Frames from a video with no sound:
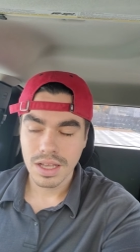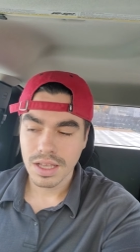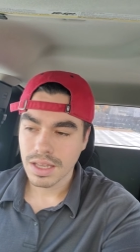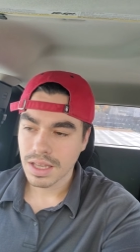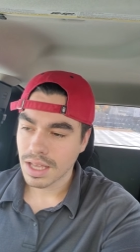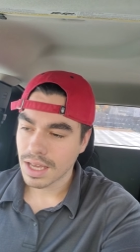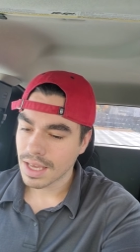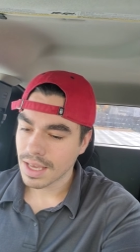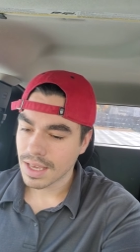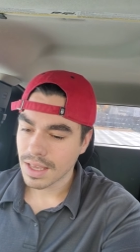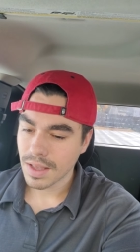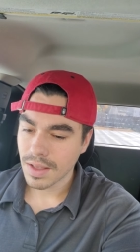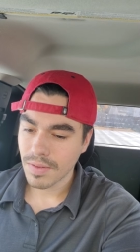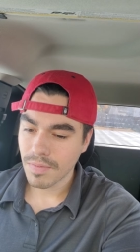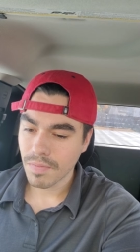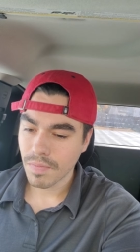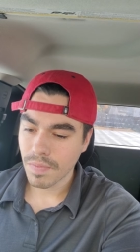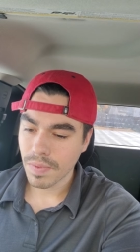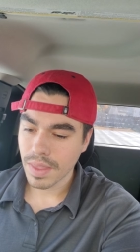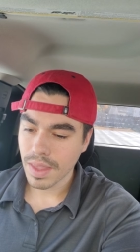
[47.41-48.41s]
Like
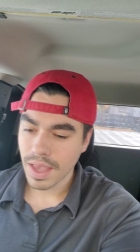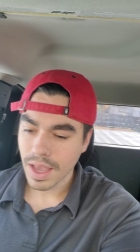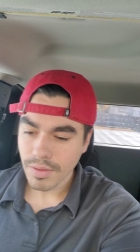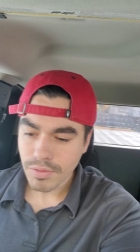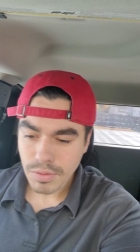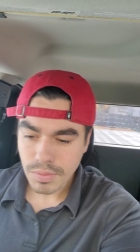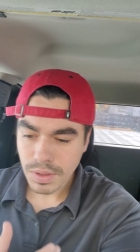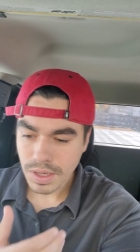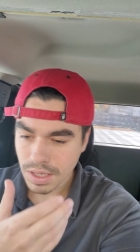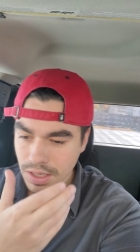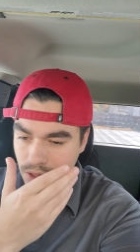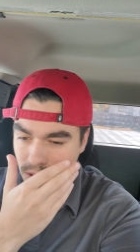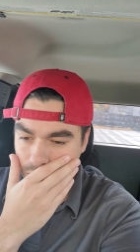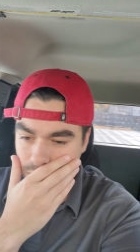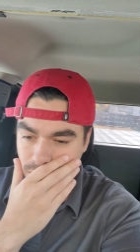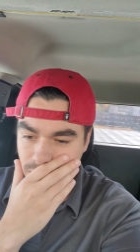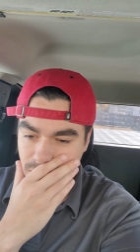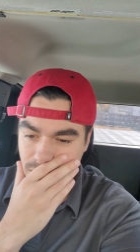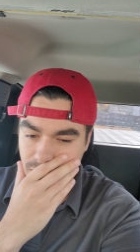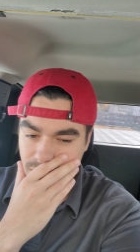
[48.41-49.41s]
everybody
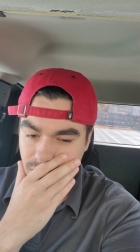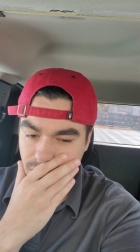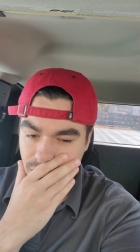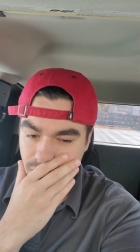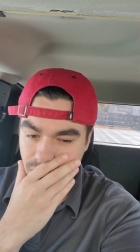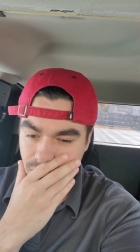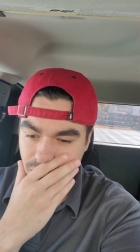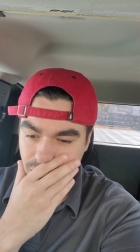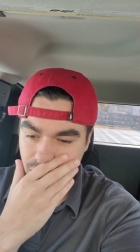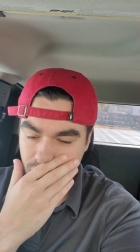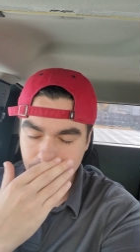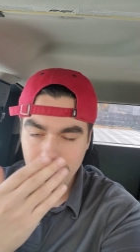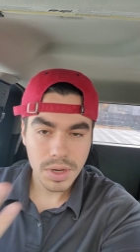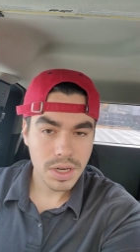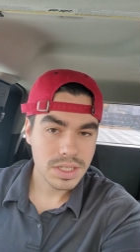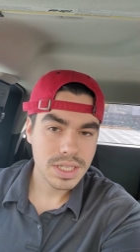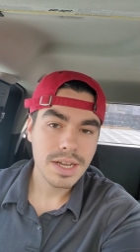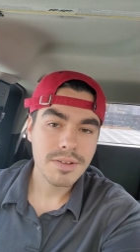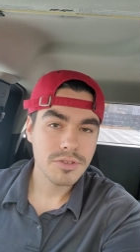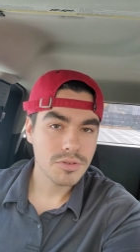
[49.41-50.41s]
knows the
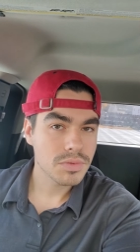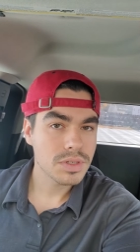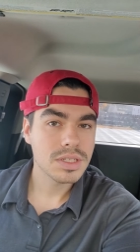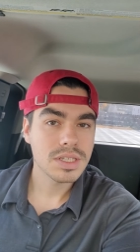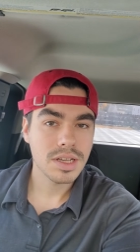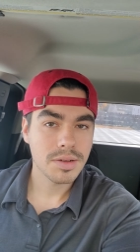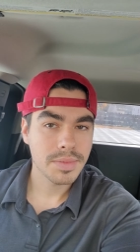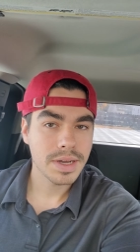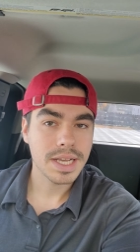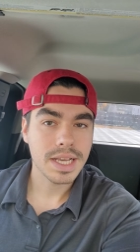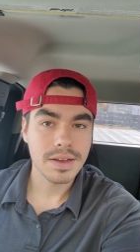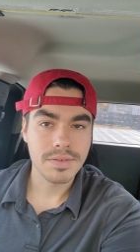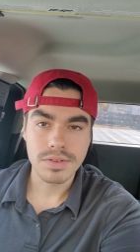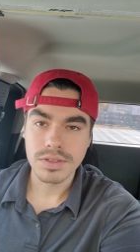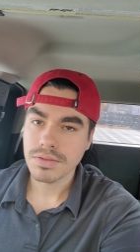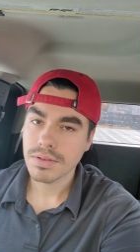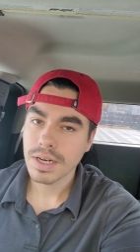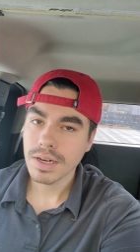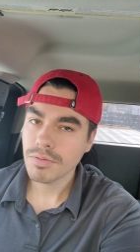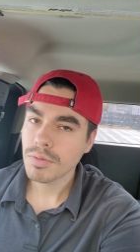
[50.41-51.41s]
Bucs have to re-sign Mike
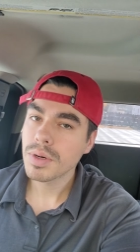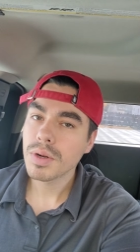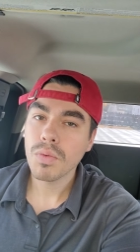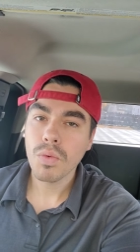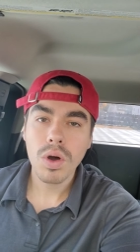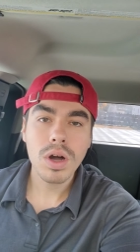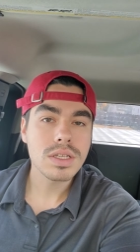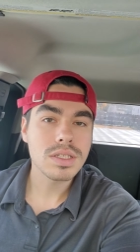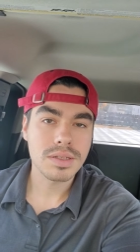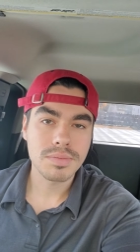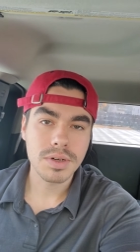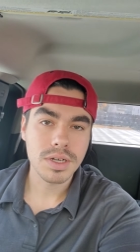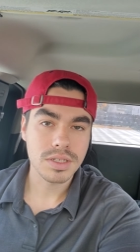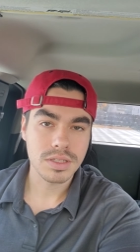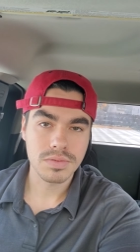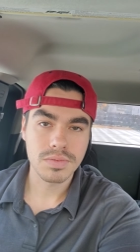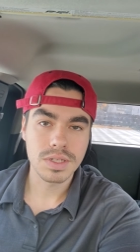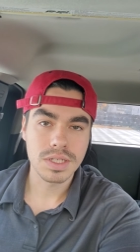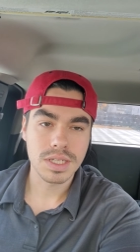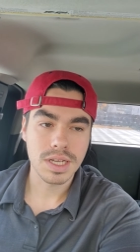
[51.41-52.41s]
Evans, right? Everybody wants the Bucs
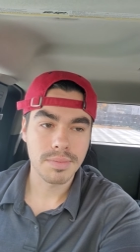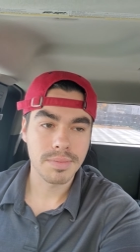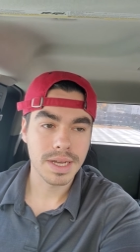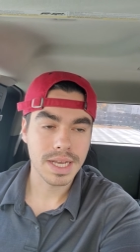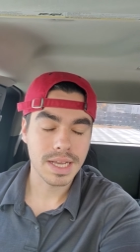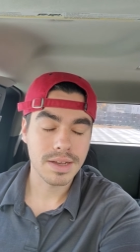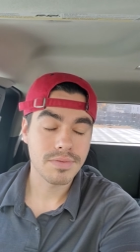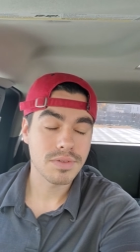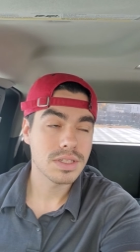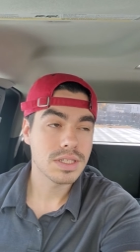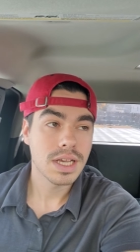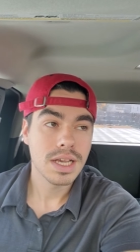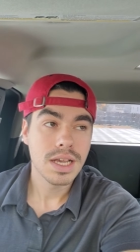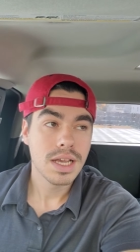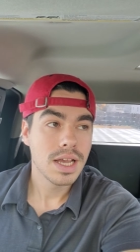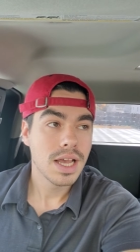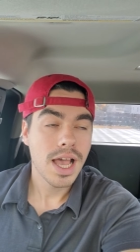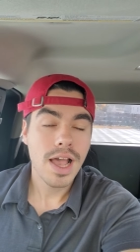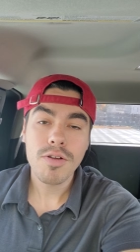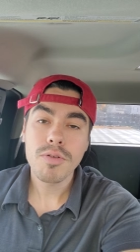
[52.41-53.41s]
to re-sign Mike Evans.
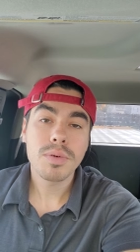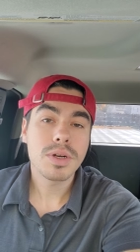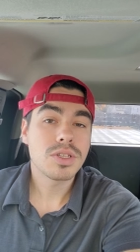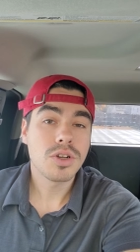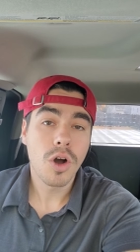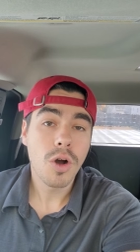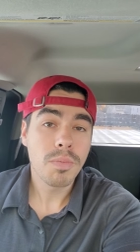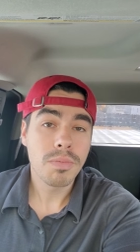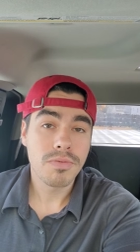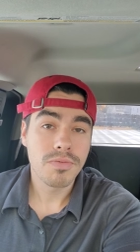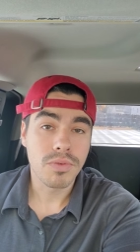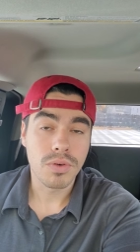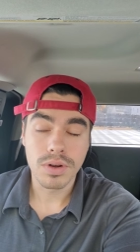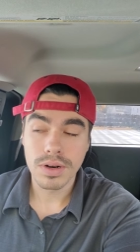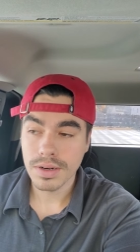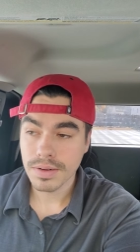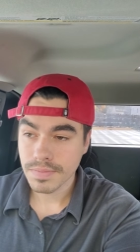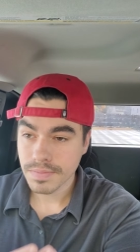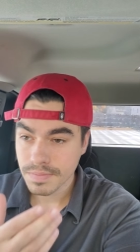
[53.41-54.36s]
Everybody's hoping for it.